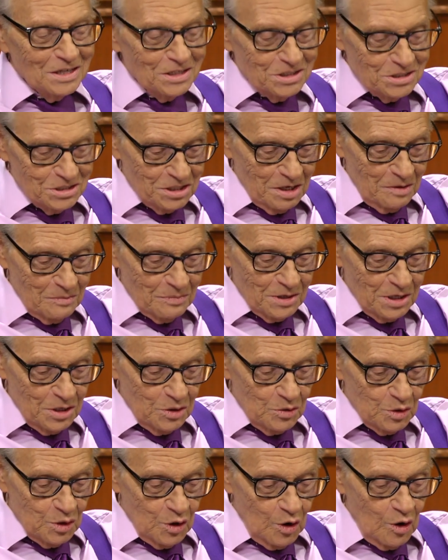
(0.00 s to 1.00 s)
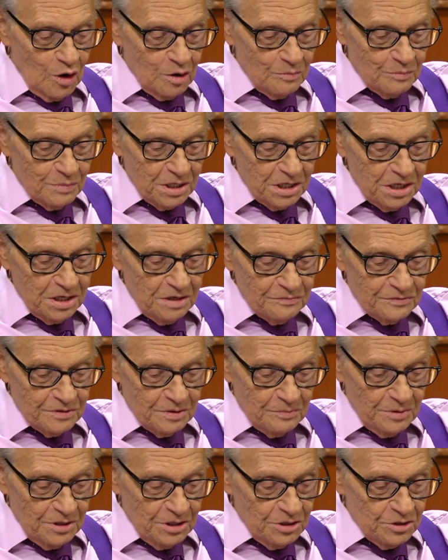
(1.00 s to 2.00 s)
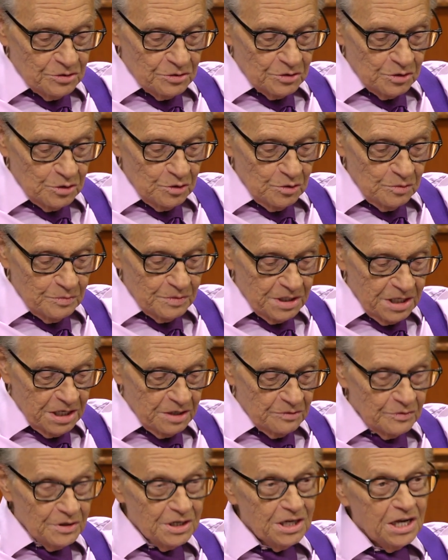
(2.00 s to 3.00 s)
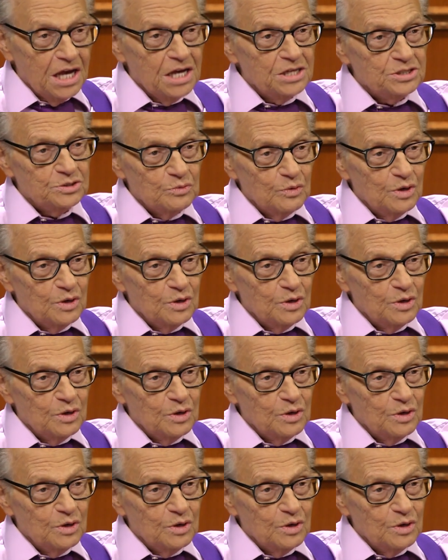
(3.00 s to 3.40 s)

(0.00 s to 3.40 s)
Something you long believed to be true but then realized